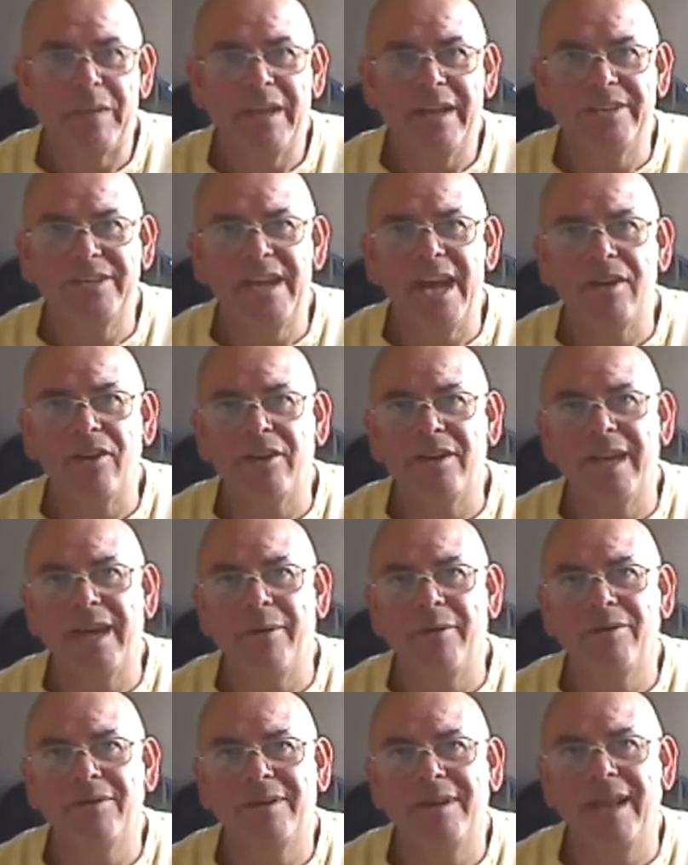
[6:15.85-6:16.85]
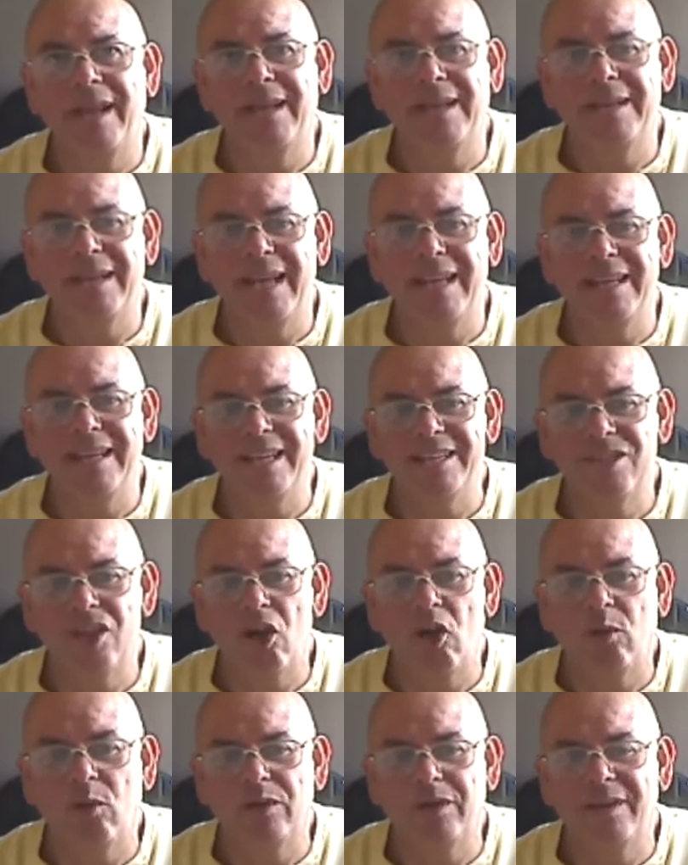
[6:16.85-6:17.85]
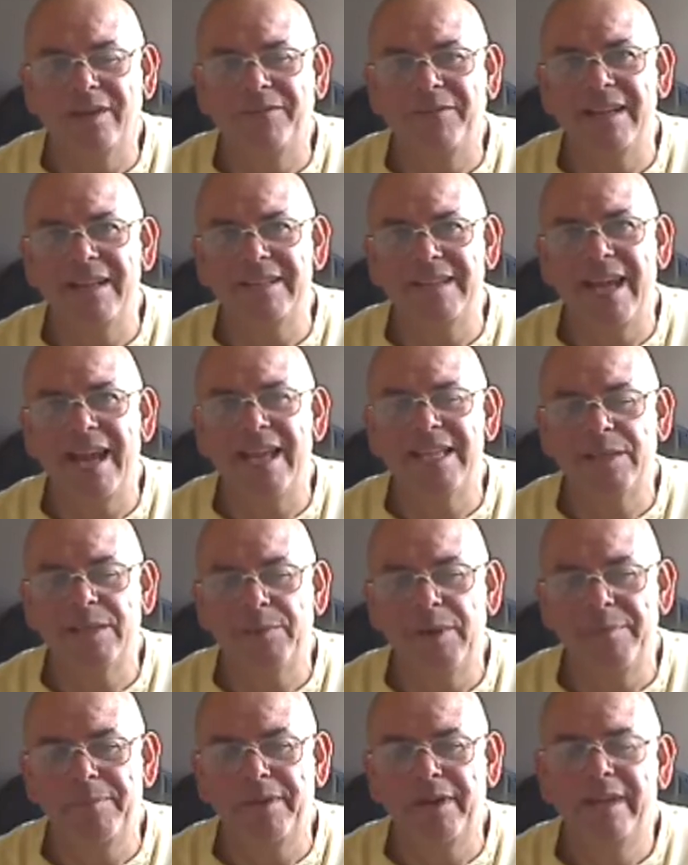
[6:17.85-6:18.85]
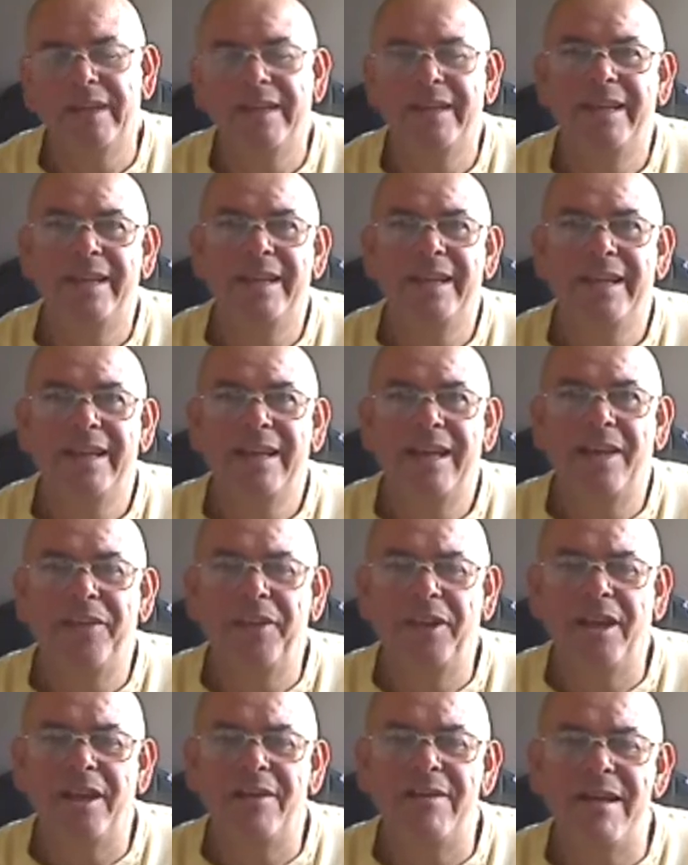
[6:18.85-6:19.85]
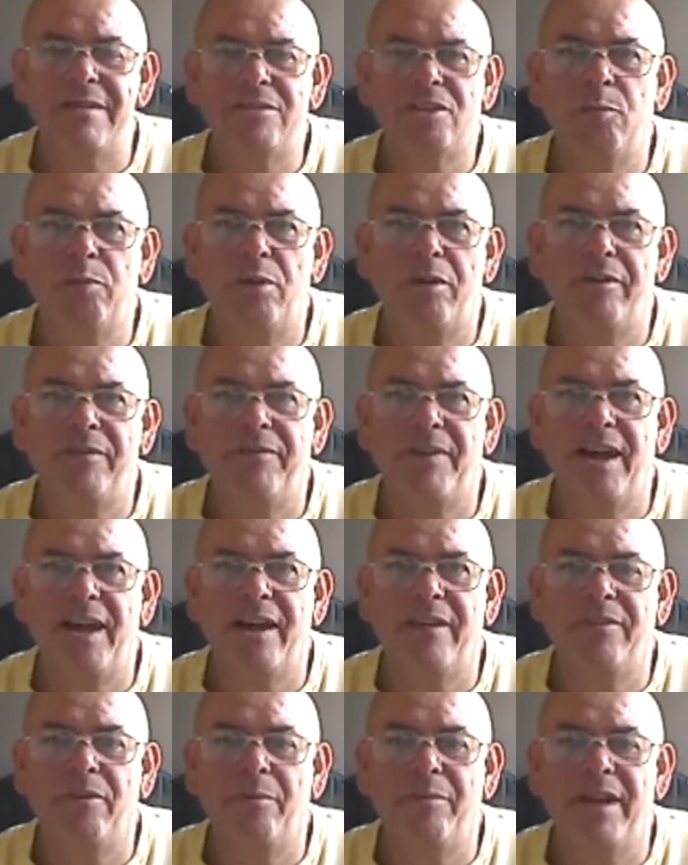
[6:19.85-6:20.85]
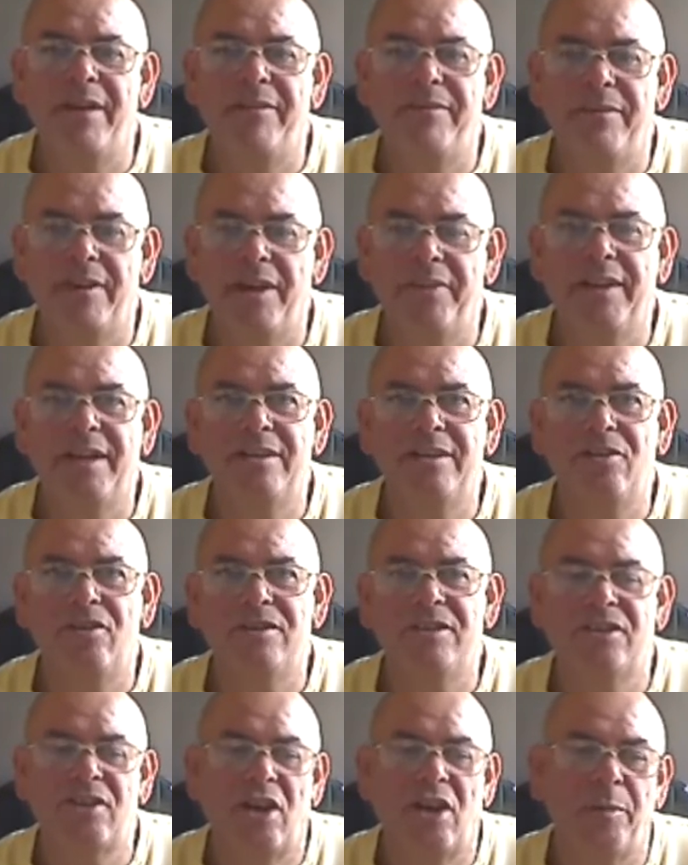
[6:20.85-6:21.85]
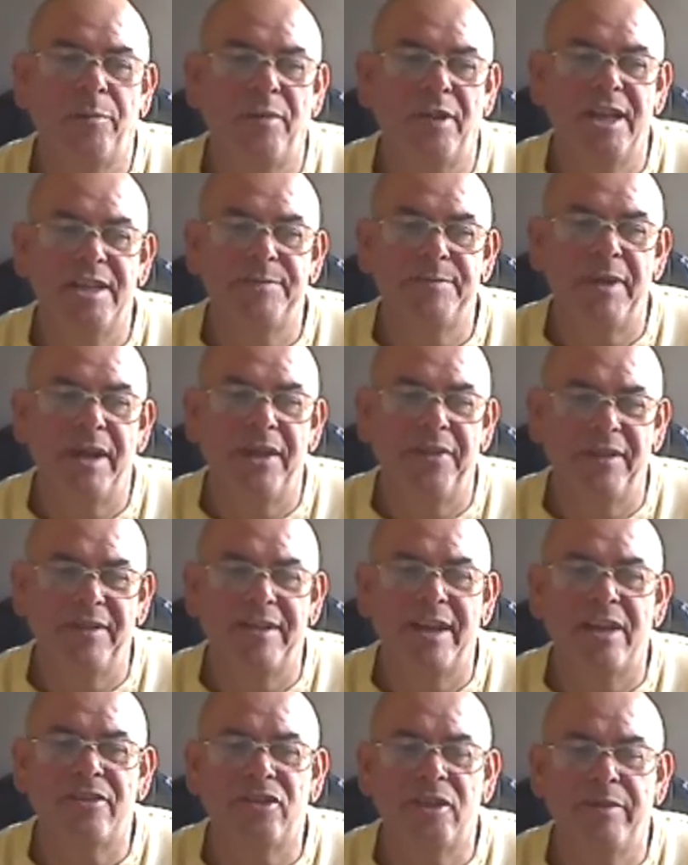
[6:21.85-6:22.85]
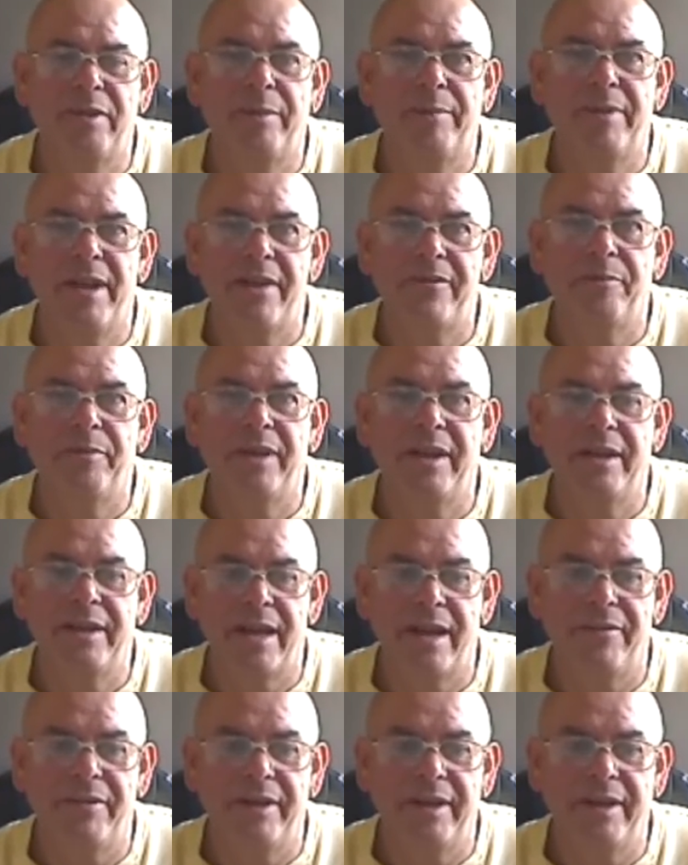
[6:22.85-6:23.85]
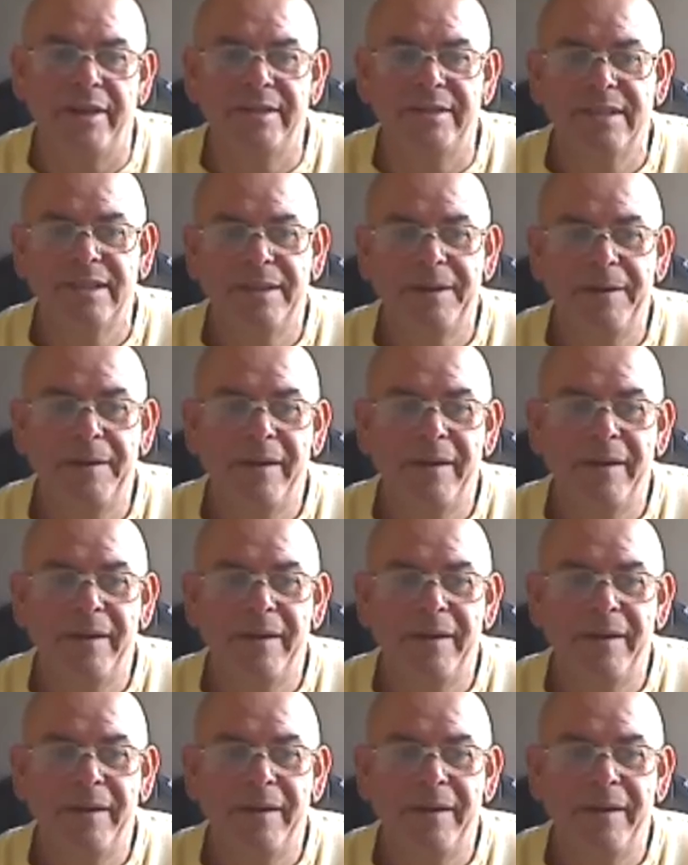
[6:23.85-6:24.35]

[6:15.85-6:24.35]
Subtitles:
He's getting on now, like at 9 years old, and I find it hard to win, but I think at around 2.5 on Betfair, I think he looks a solid place, but I think that's going to be a bet for me in that race.